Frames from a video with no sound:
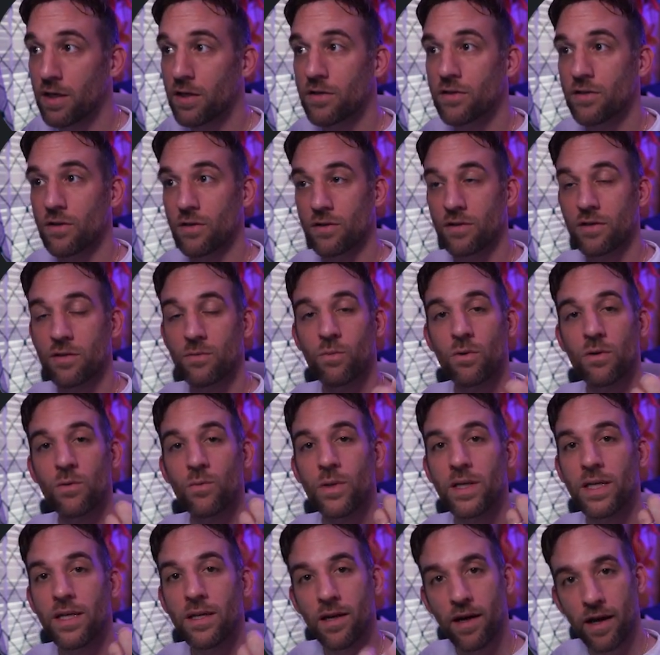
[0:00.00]
So this is when
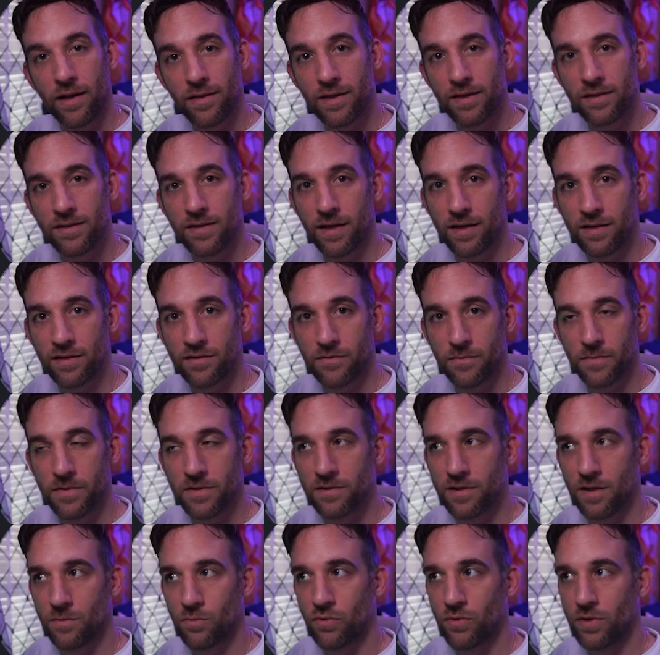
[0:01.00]
we got the text from the
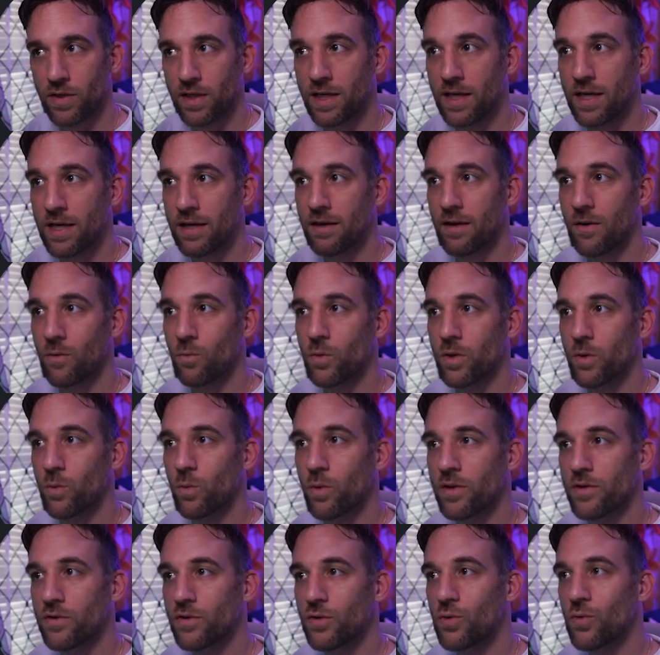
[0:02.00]
summary and we
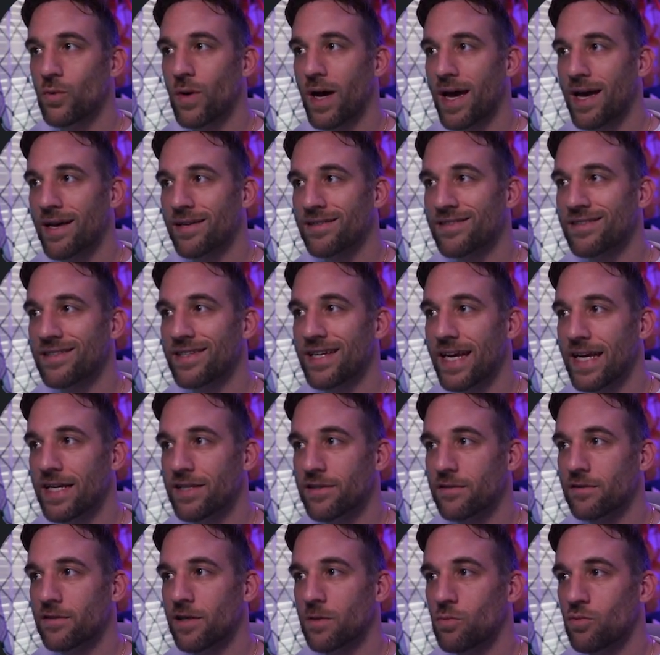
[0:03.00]
wanted to ask the
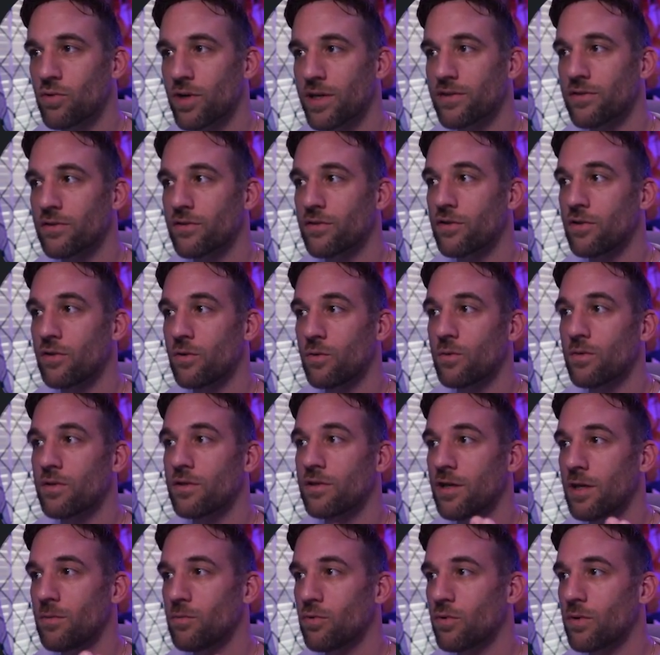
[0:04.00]
agent summarizer to
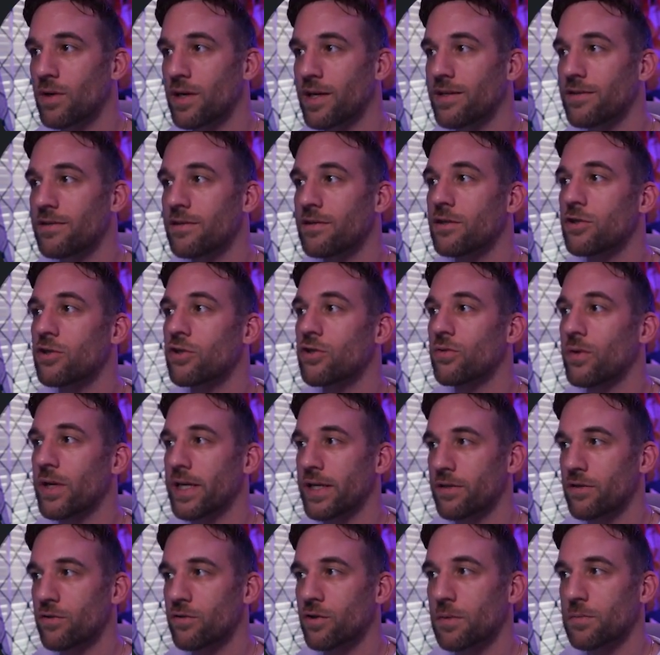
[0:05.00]
summarize the
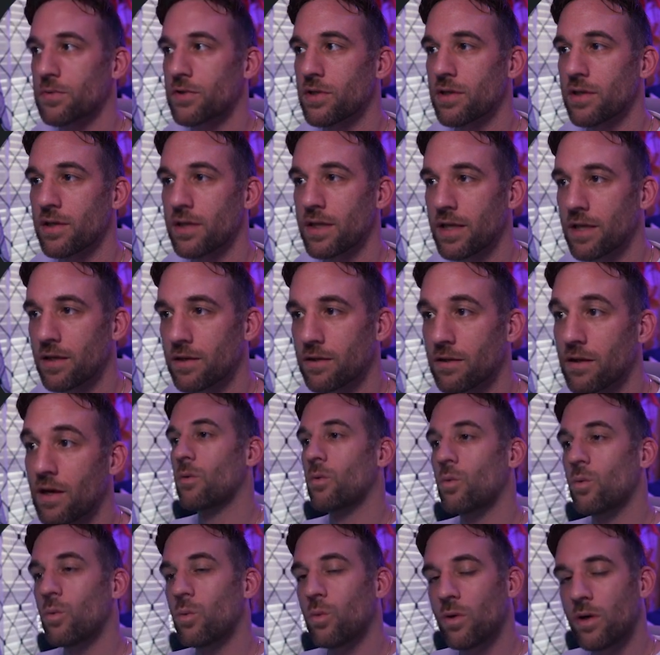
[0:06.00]
transcription here.
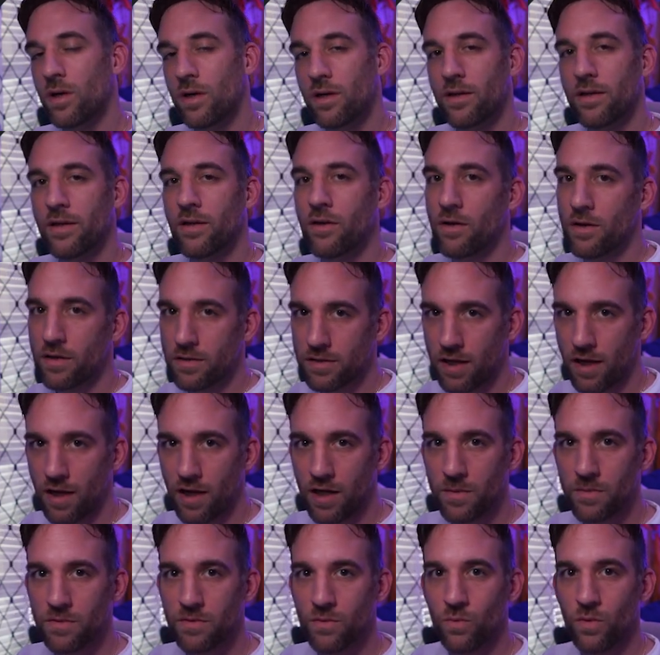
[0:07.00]
Well, there are
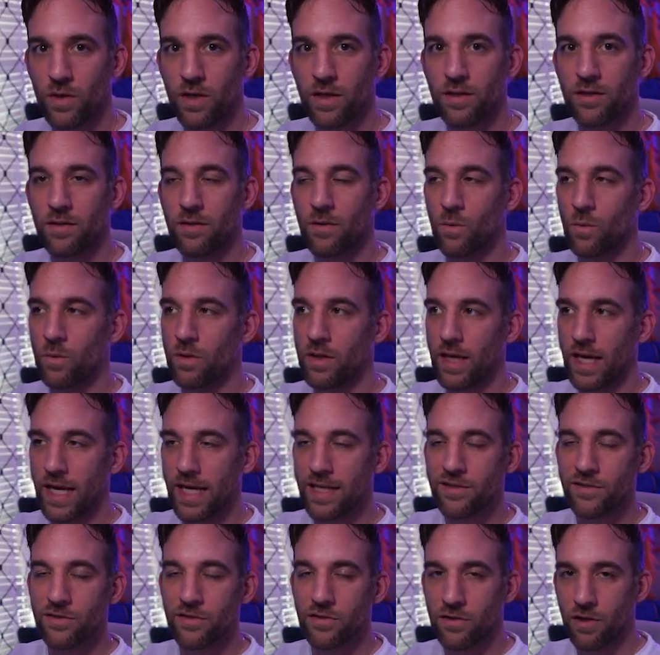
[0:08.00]
times when the
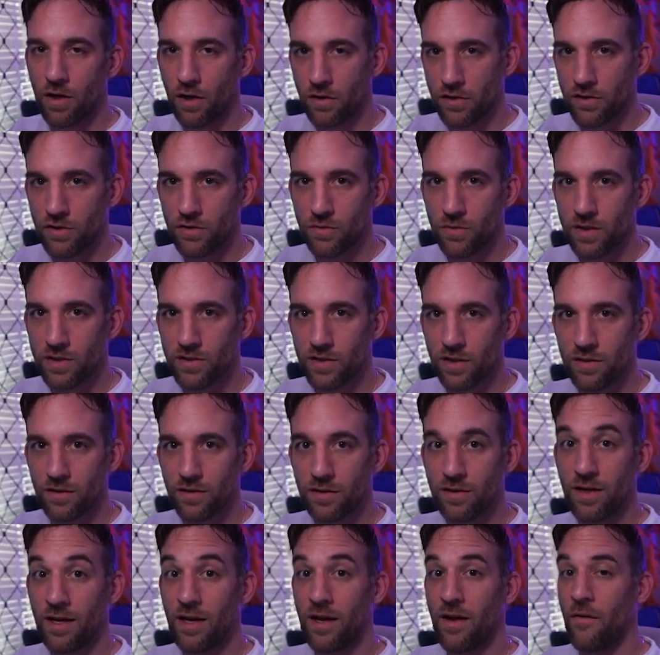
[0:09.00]
agents are talking to each
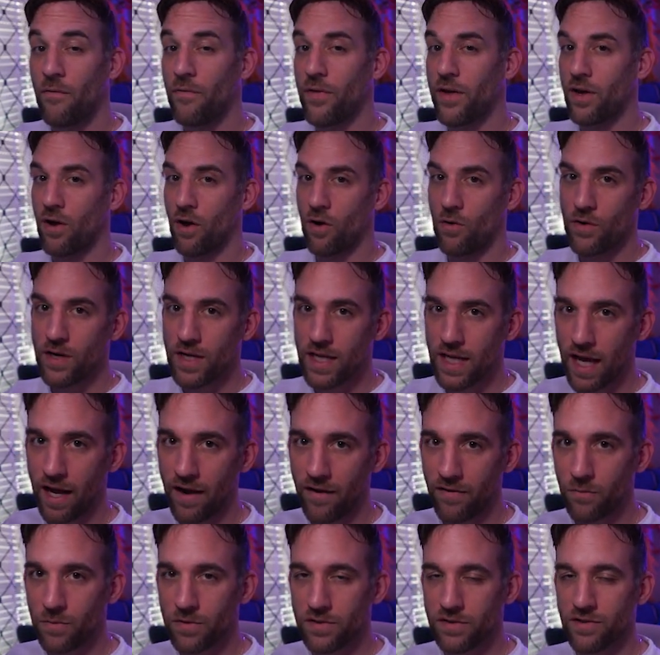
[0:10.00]
other, they already
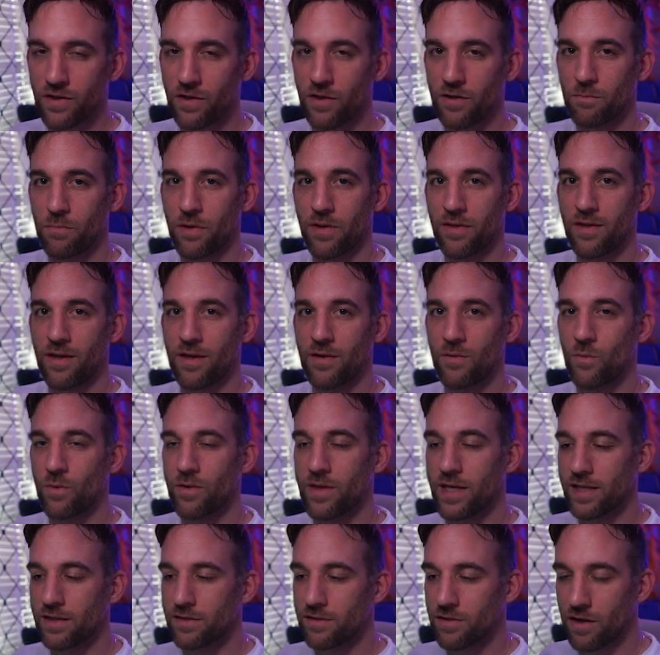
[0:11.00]
have the result, but then when
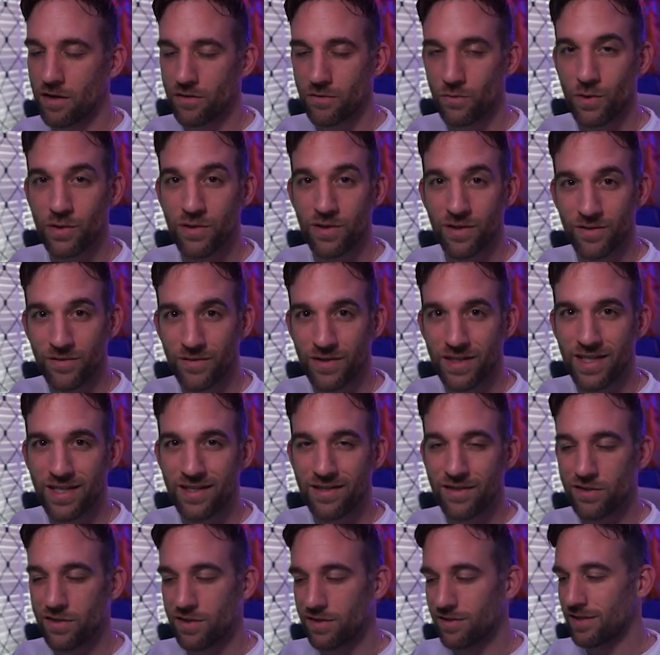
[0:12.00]
they talk to each other again,
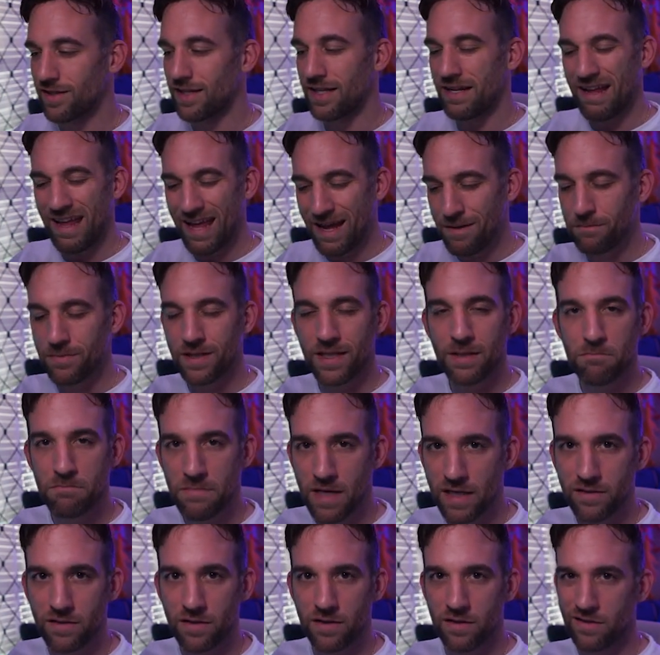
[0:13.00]
it's just an empty
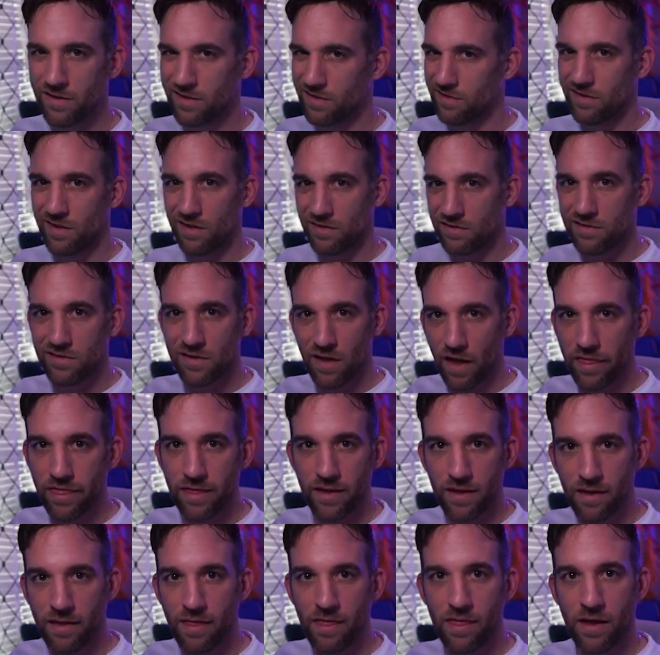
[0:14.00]
message and there's
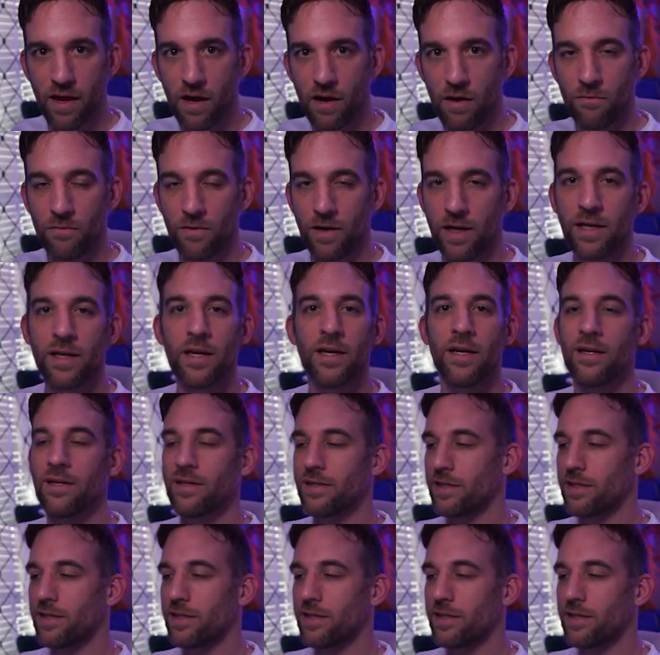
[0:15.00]
nothing there, right?